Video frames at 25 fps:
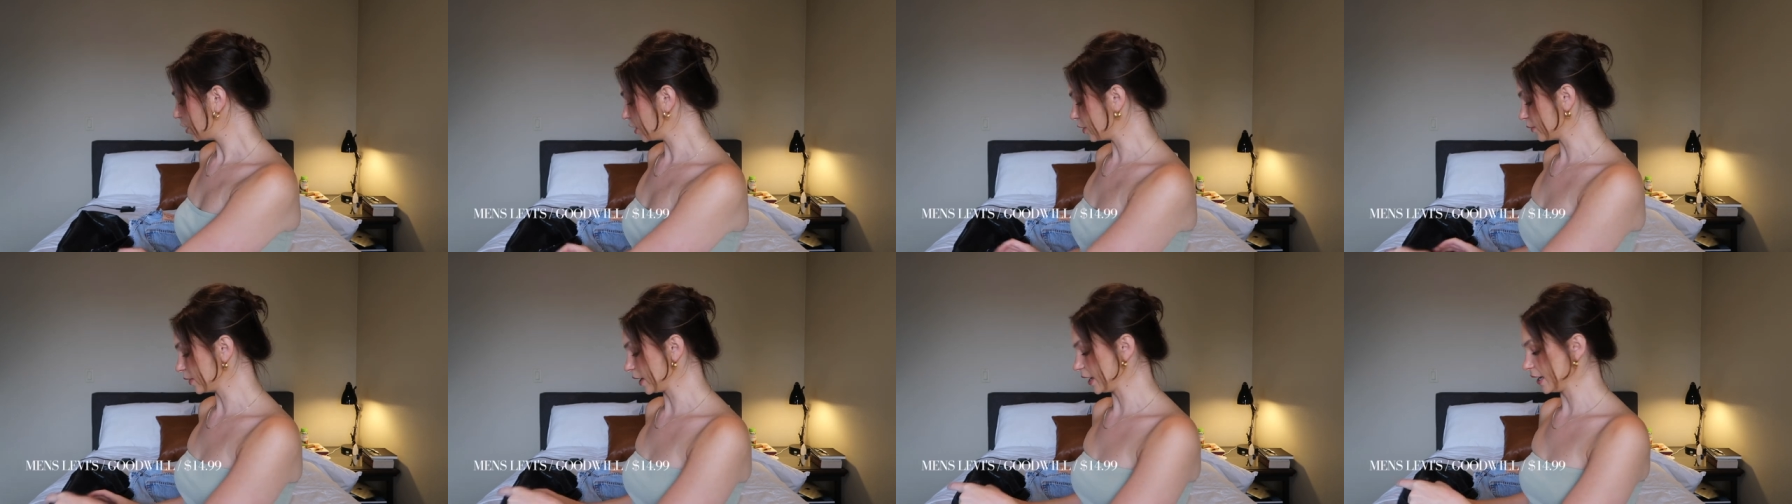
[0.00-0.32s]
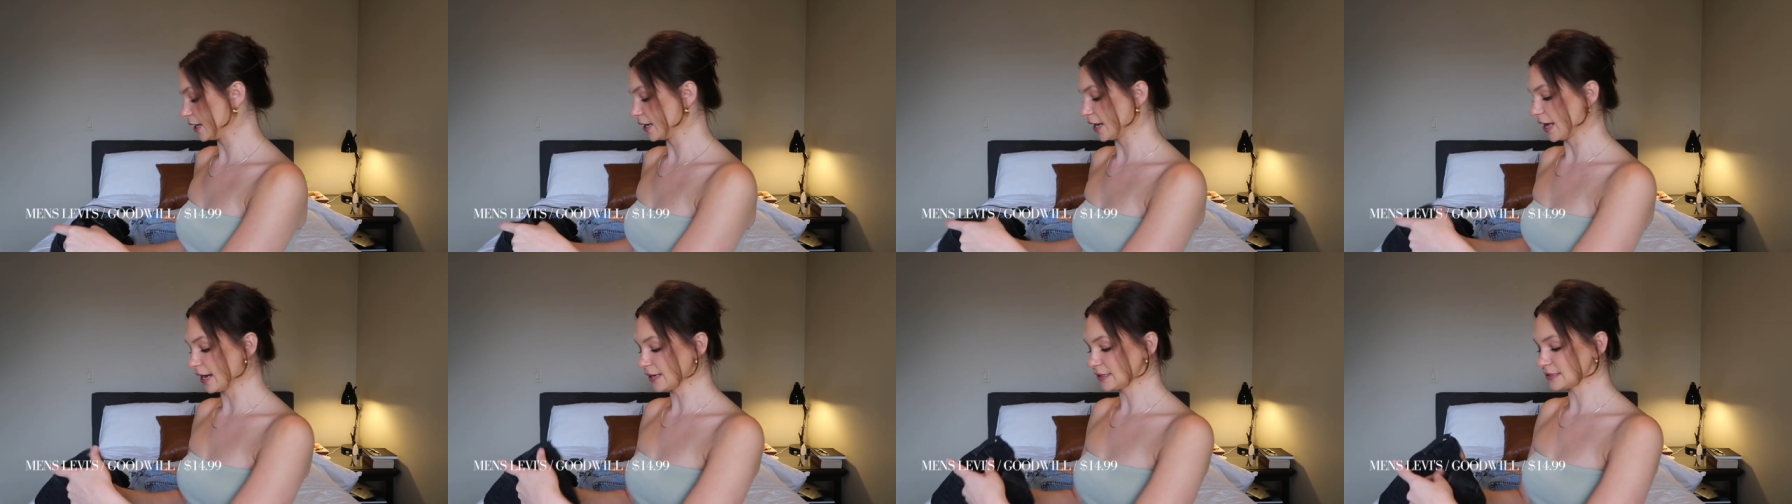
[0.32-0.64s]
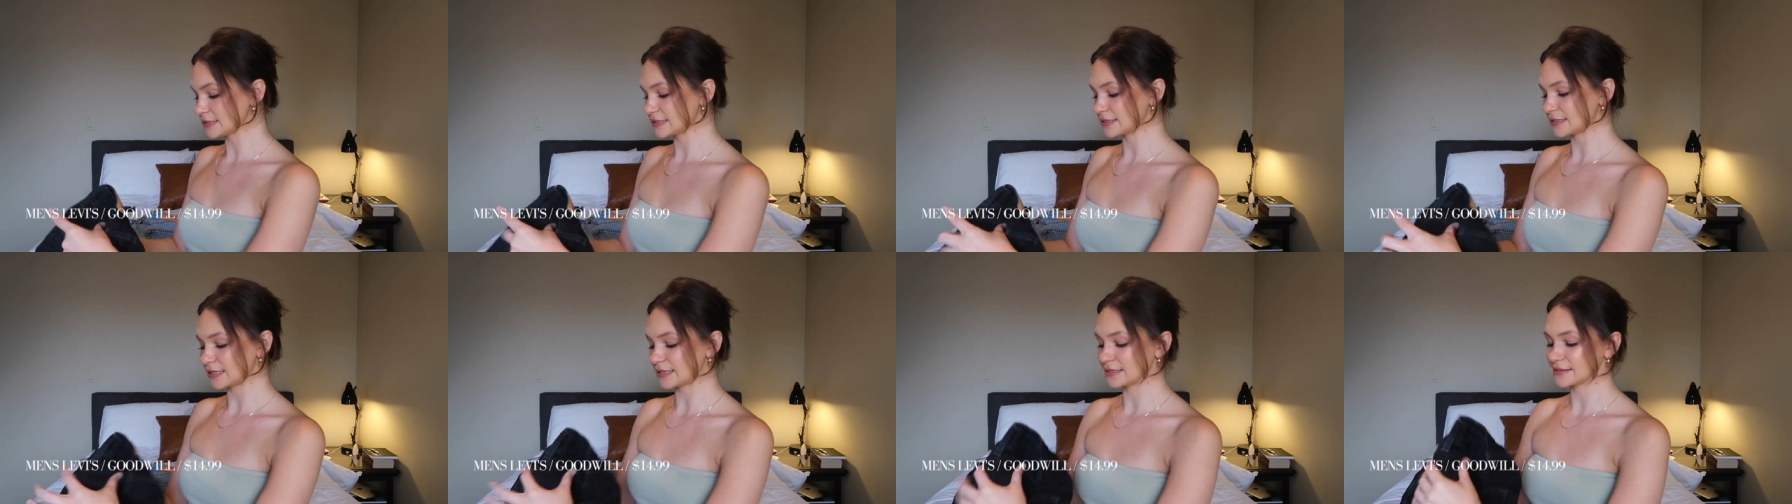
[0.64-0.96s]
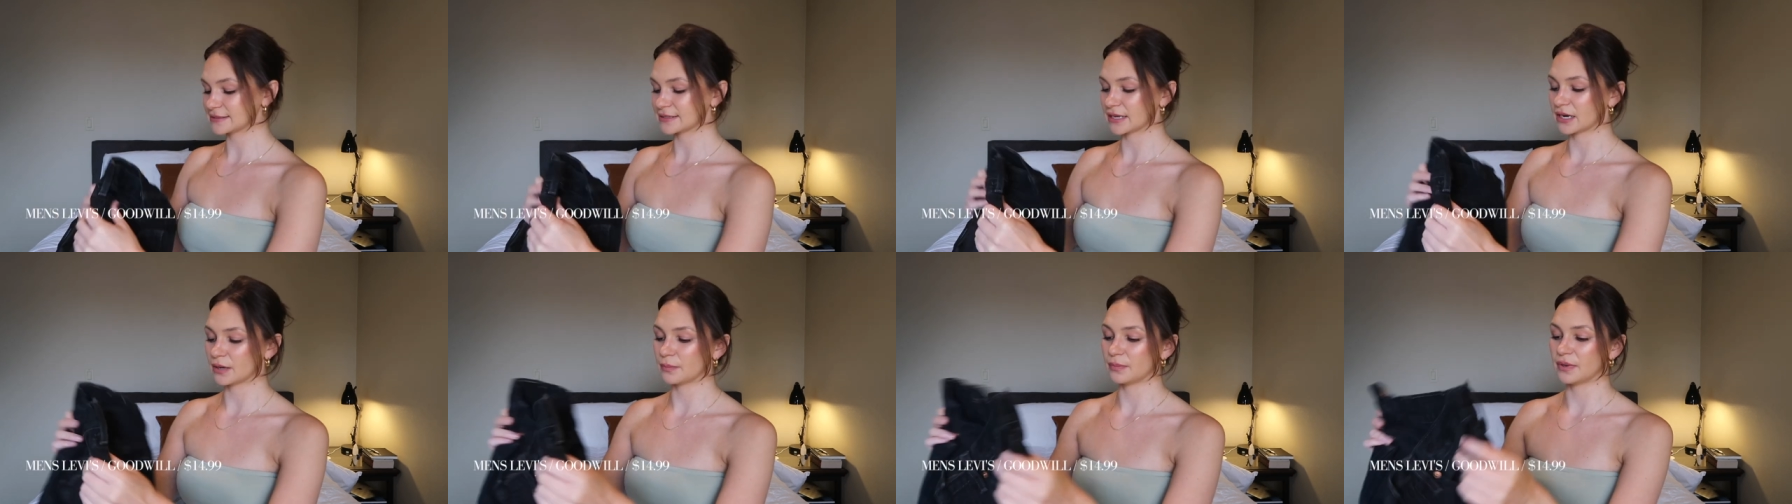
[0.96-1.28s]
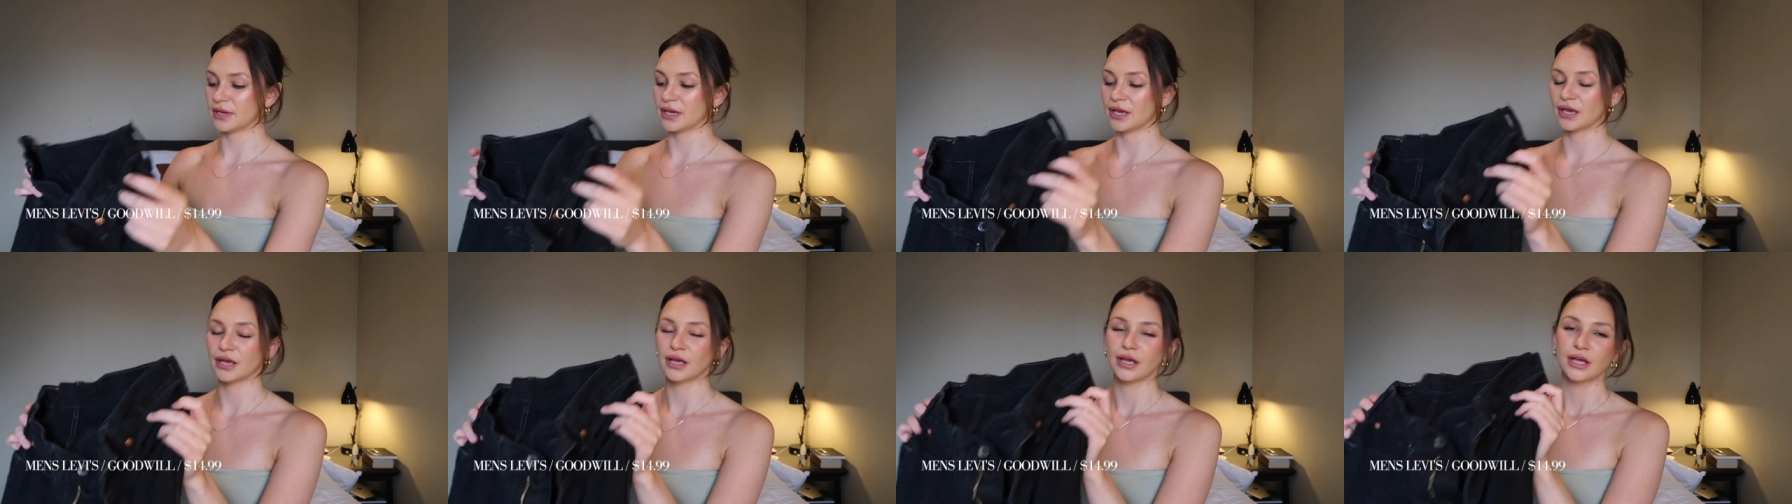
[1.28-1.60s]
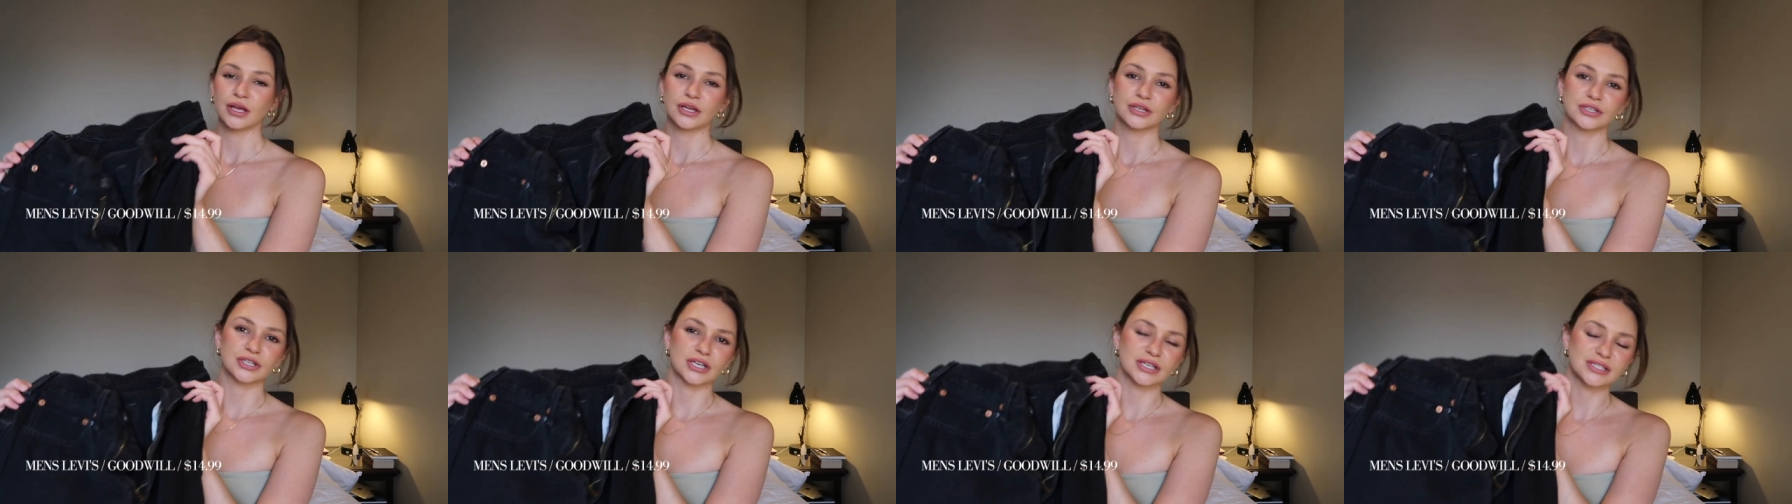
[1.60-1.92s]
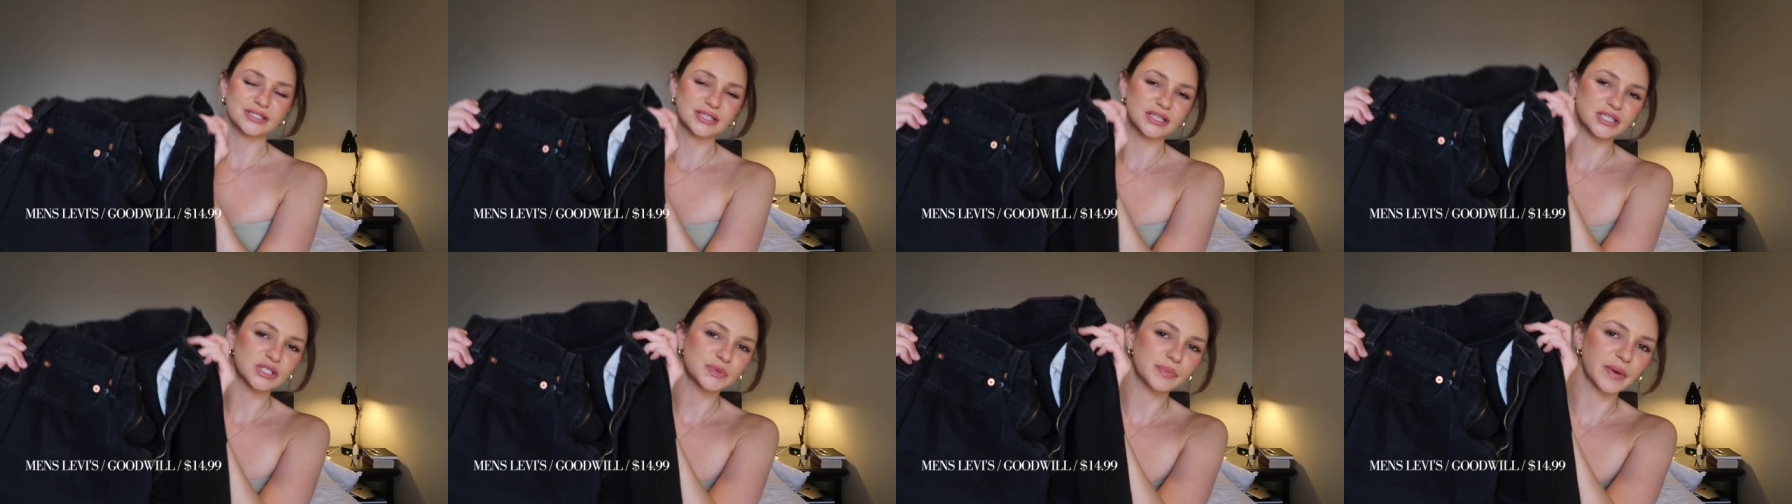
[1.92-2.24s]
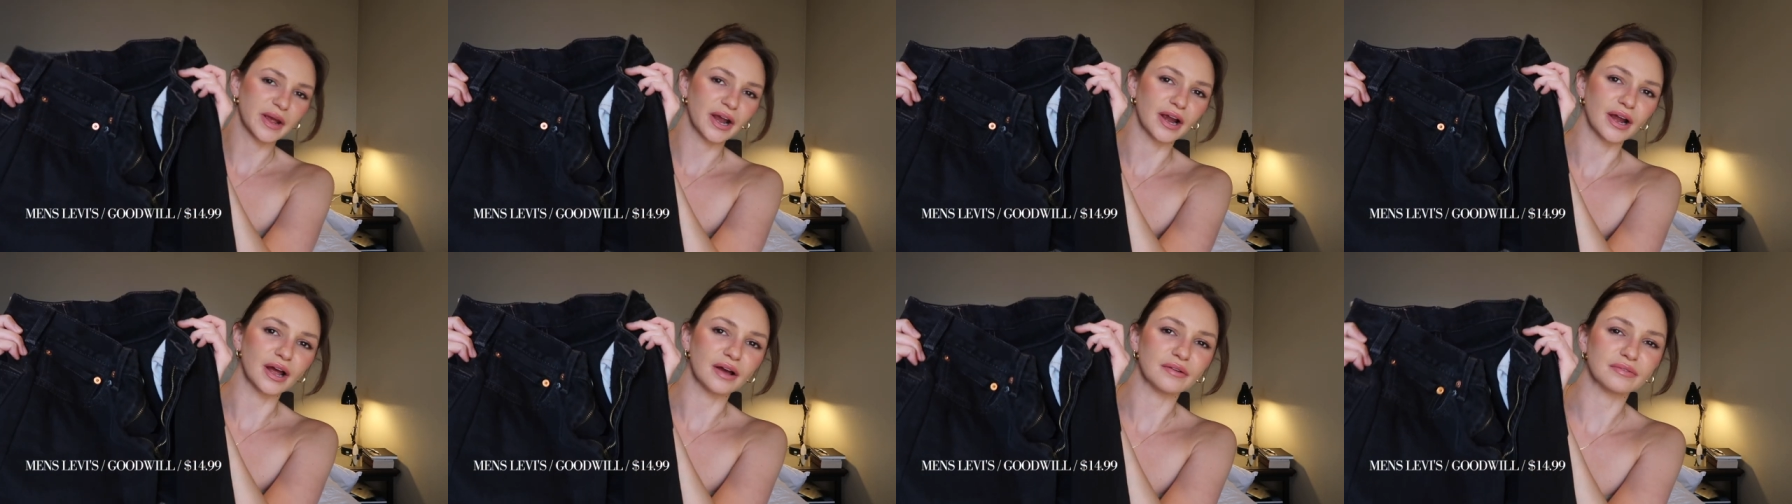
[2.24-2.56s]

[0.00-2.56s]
Okay, next is gonna be just these pair